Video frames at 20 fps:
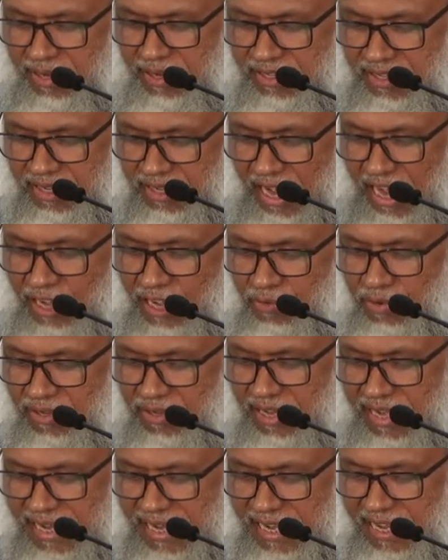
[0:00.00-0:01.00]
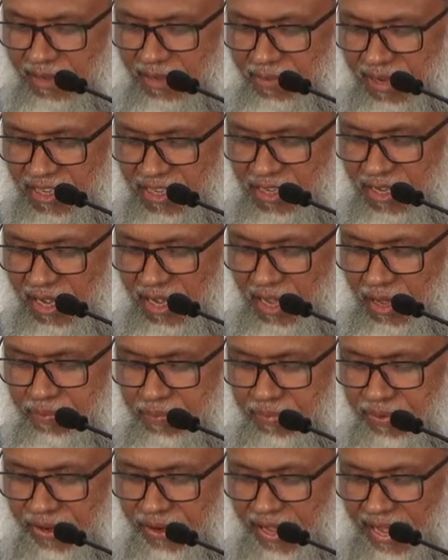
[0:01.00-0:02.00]
said, I was leading my
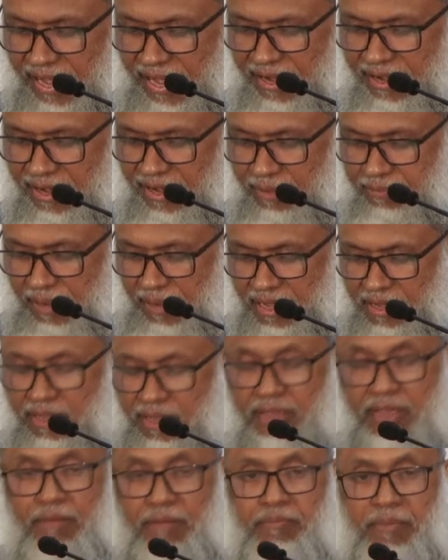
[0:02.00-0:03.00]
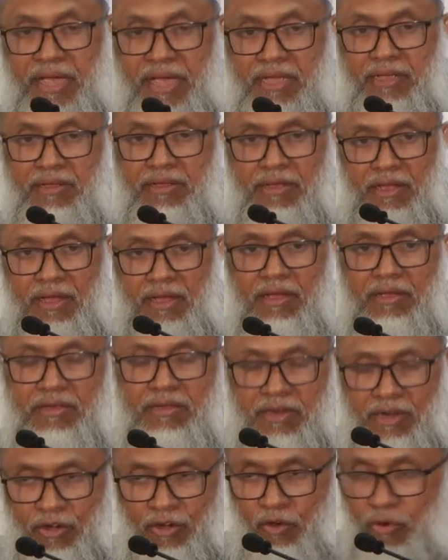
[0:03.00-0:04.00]
prayer, my, my uh, you
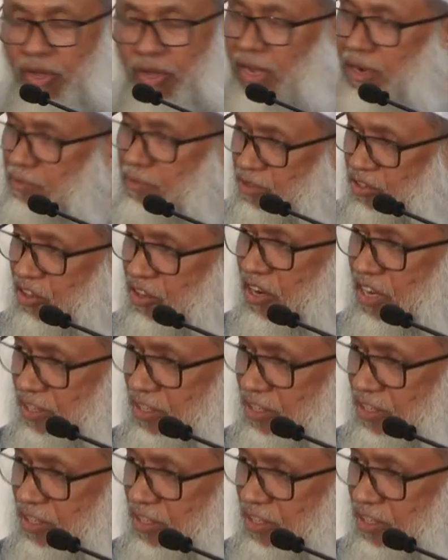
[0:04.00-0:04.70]
know, local Muslim's